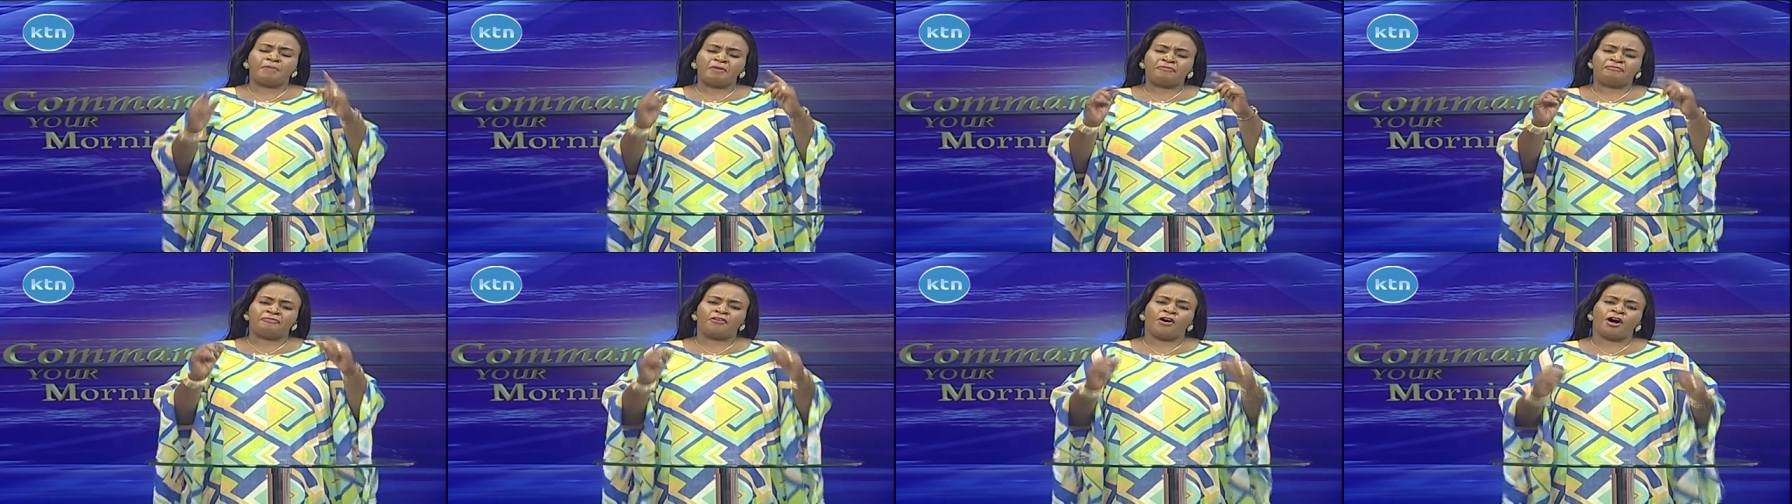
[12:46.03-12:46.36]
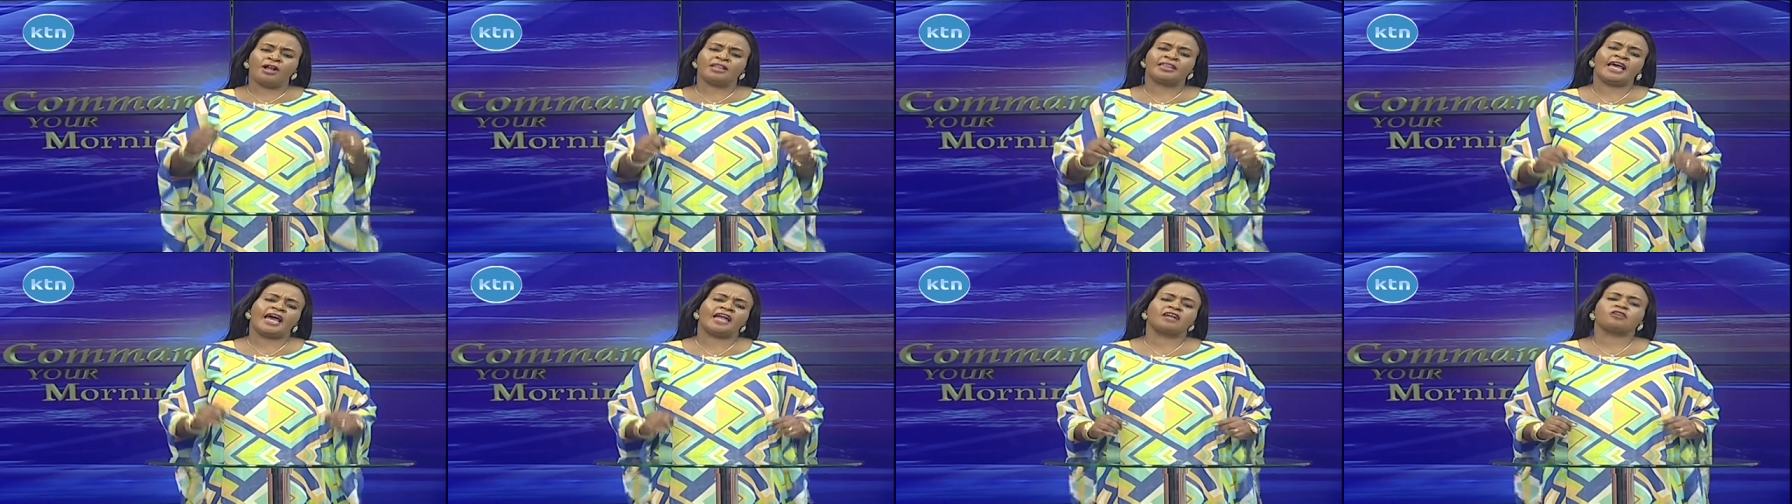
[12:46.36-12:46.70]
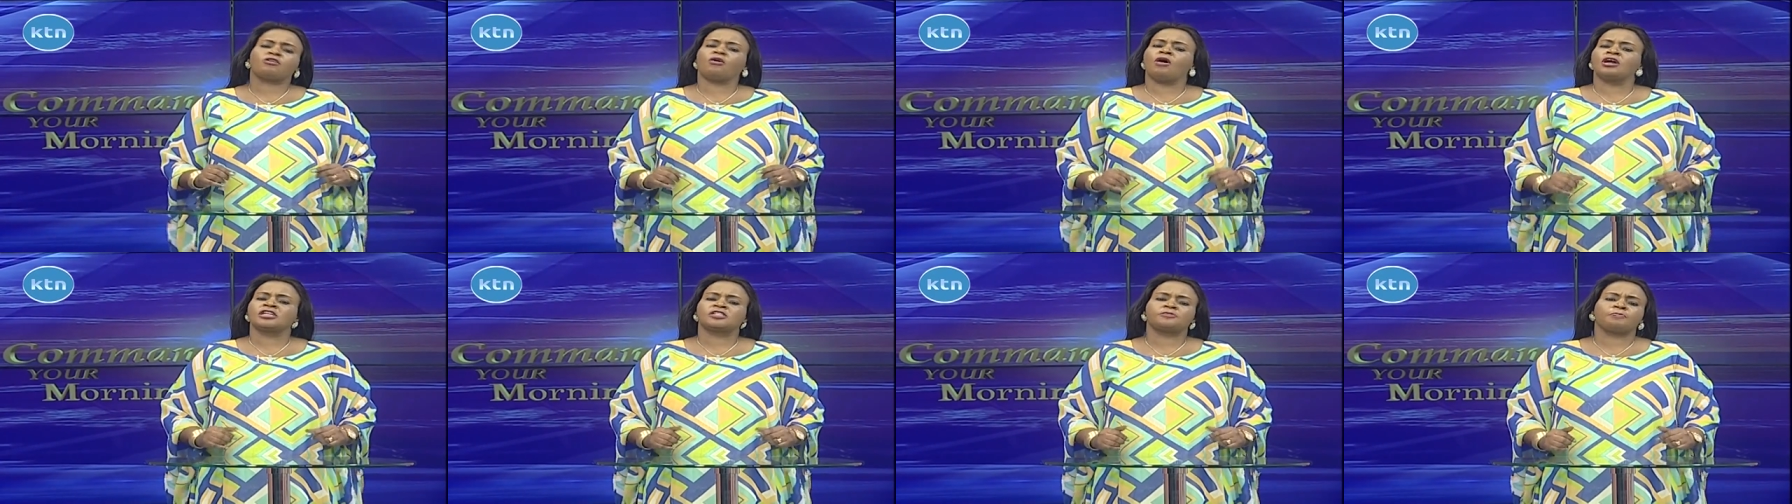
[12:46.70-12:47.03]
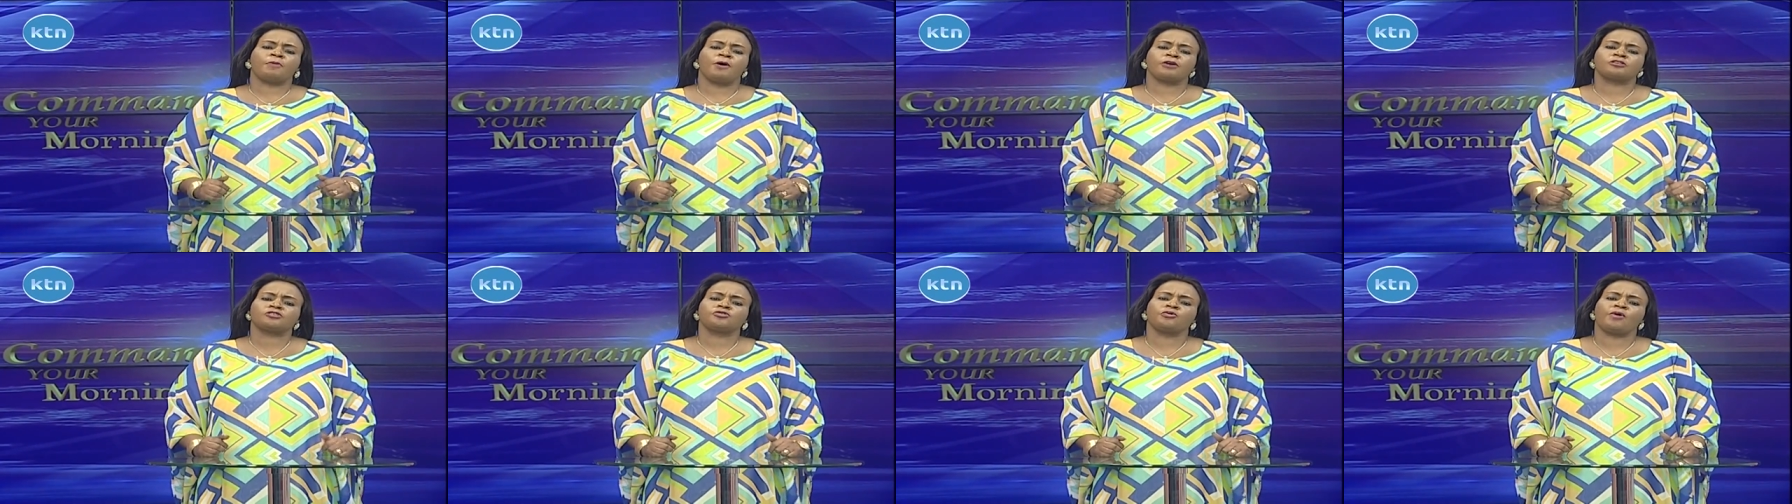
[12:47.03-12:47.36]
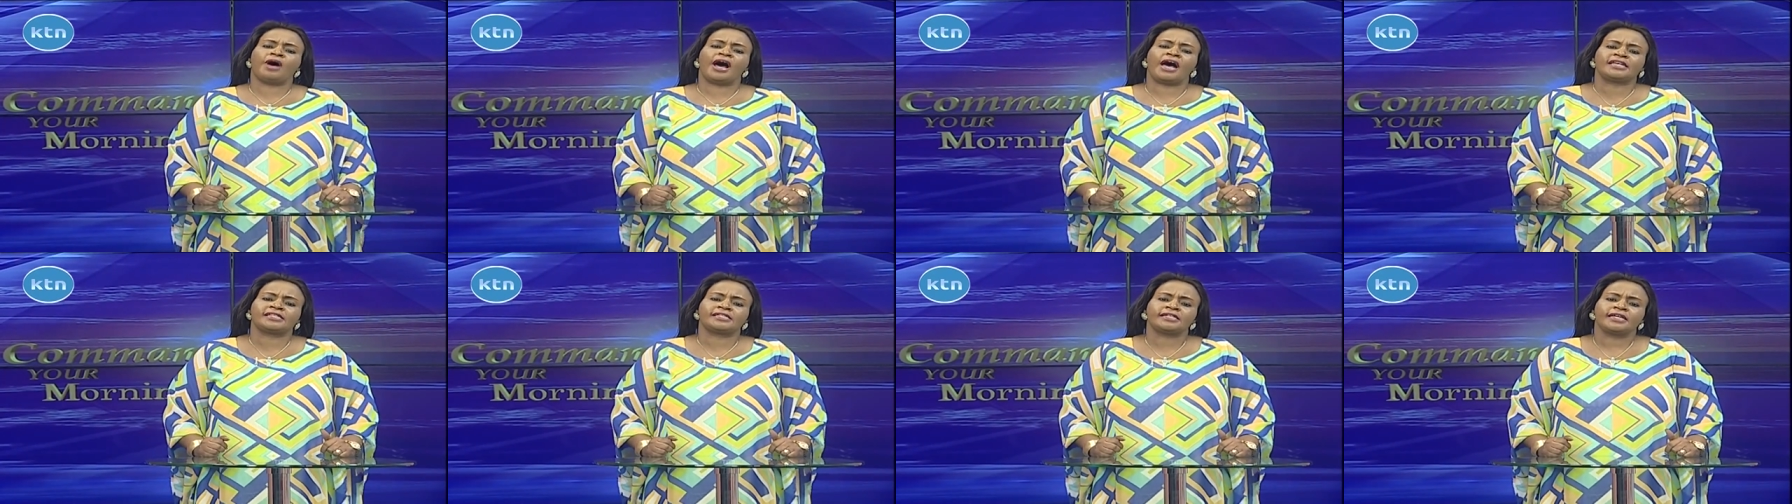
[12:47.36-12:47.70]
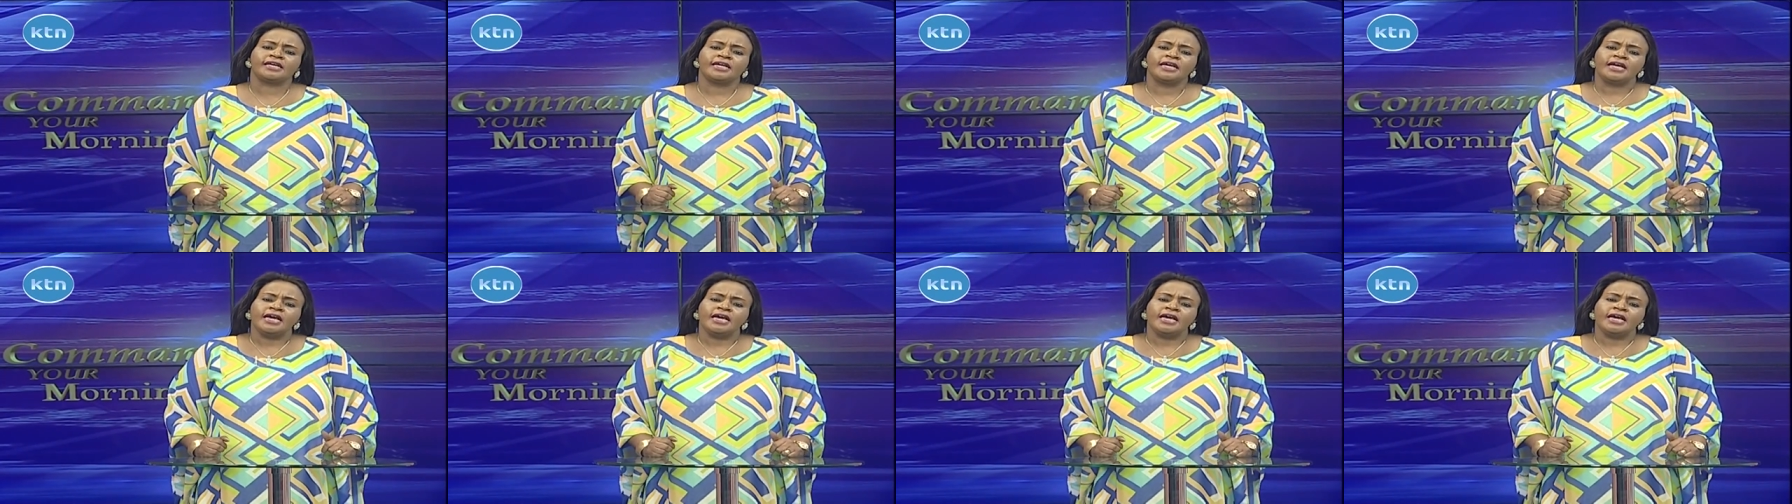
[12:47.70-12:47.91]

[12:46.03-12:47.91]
before then, God spoke to us